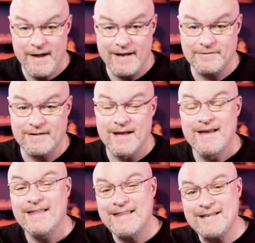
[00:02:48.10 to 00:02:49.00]
Patrick,
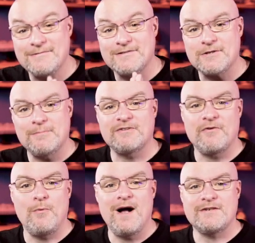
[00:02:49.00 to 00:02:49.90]
thank you so much
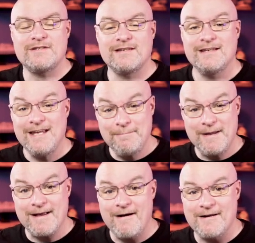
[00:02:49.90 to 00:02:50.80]
for watching. Keep
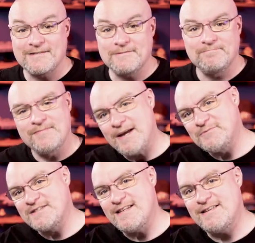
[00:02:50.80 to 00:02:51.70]
being awesome, and we'll
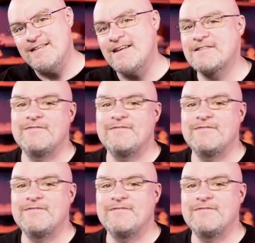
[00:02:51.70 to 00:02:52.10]
see you in the next